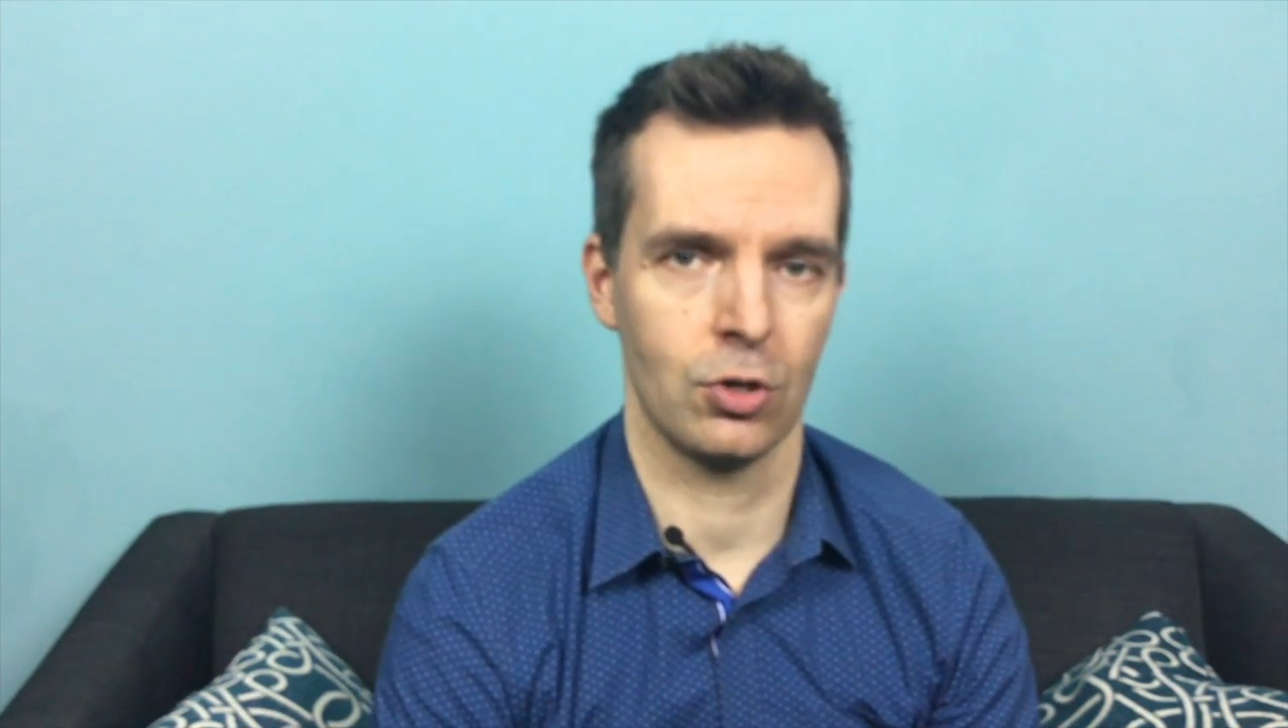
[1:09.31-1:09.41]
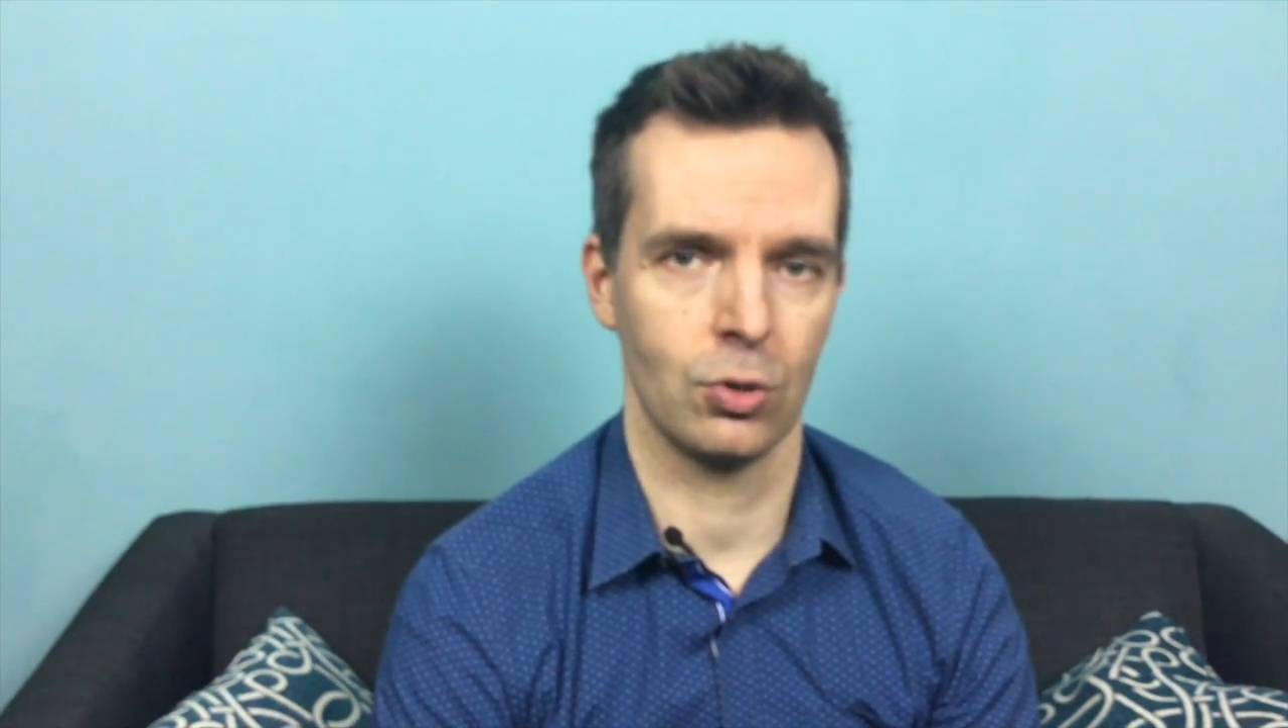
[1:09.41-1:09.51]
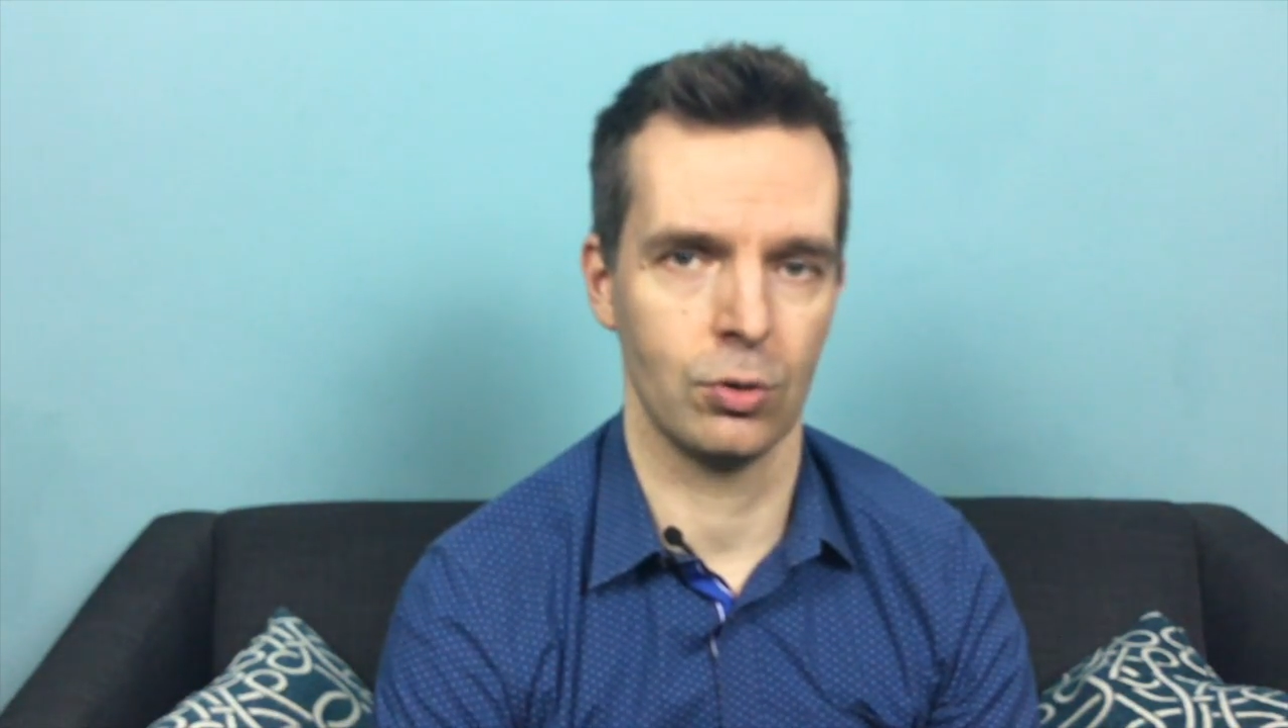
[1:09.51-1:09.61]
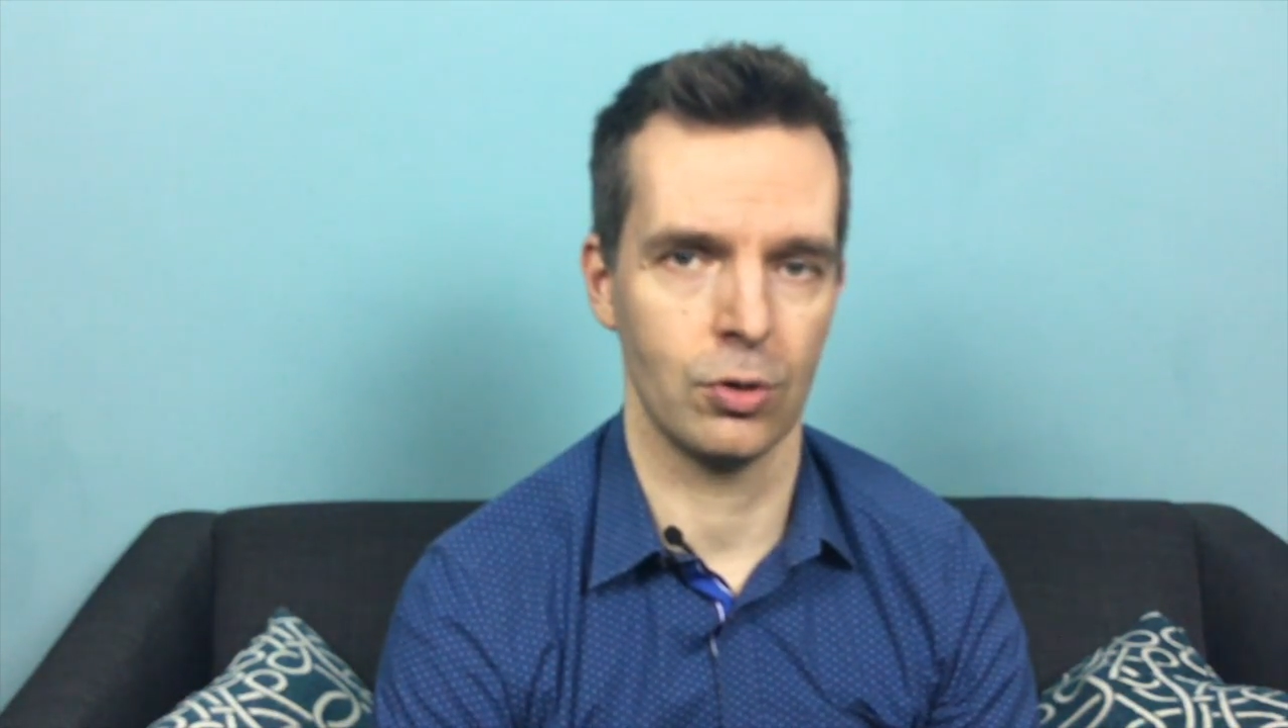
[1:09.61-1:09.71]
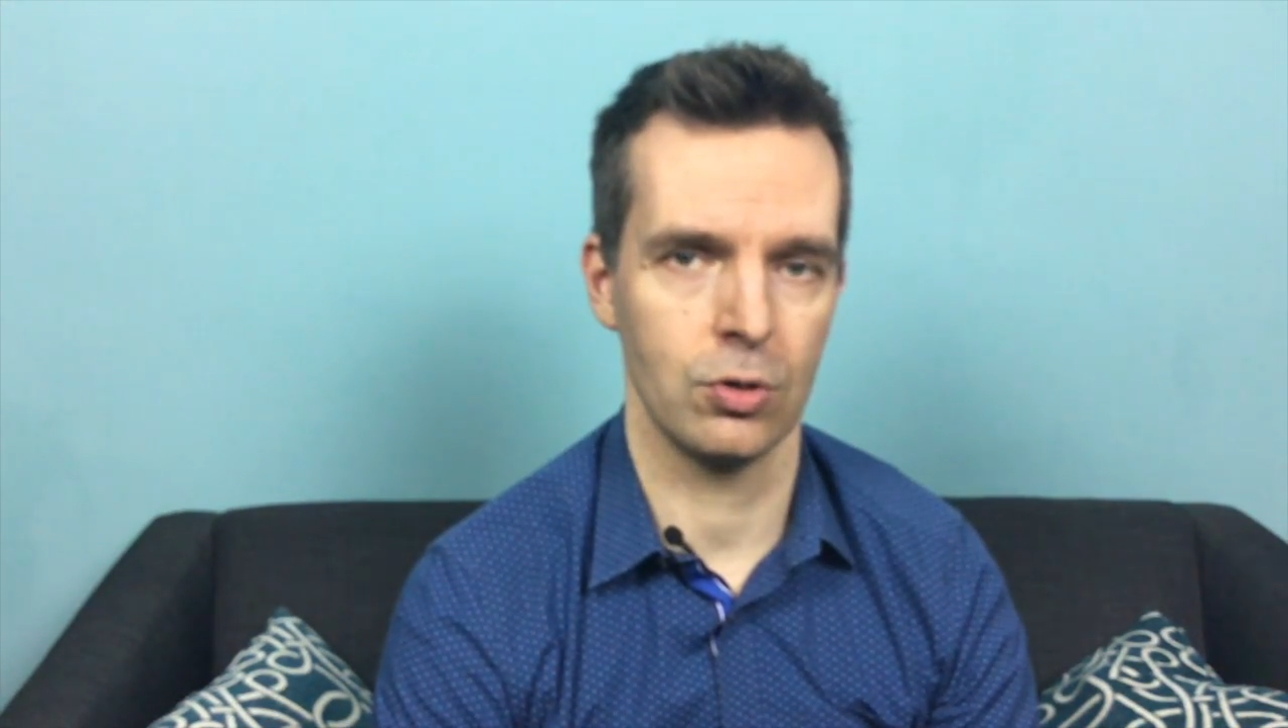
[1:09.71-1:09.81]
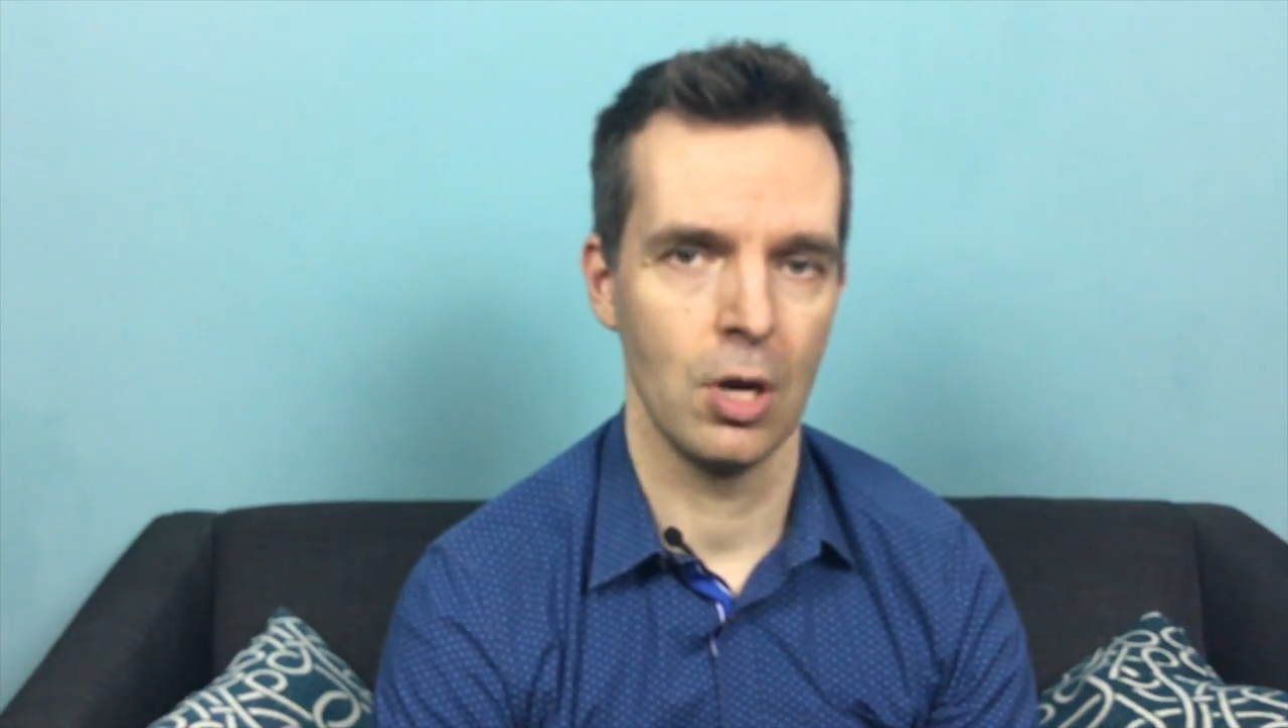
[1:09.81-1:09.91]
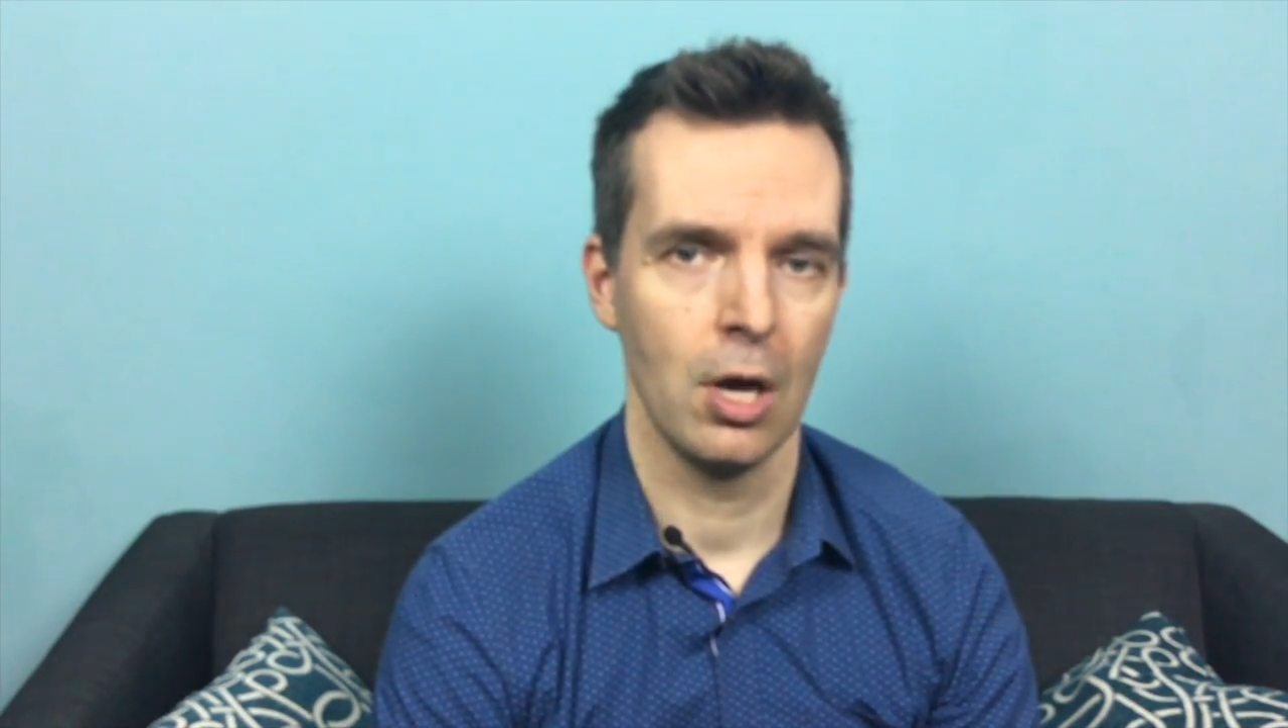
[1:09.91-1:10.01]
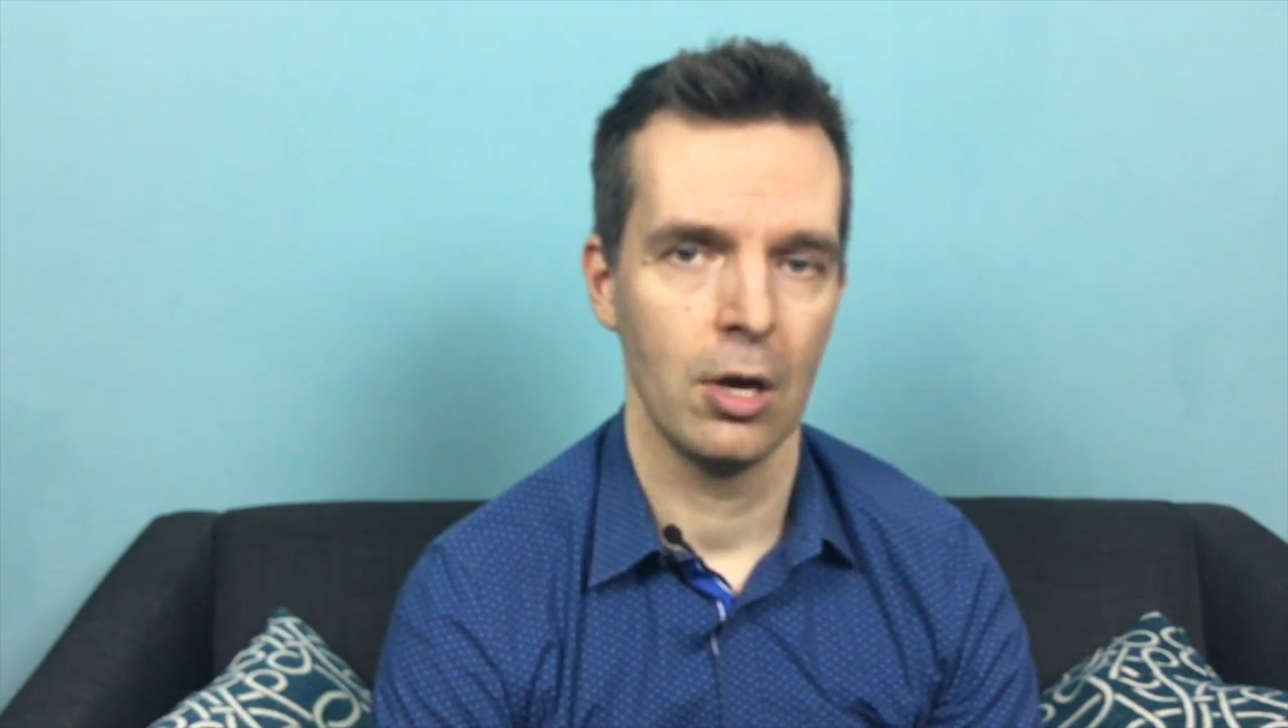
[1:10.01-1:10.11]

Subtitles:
shoulders.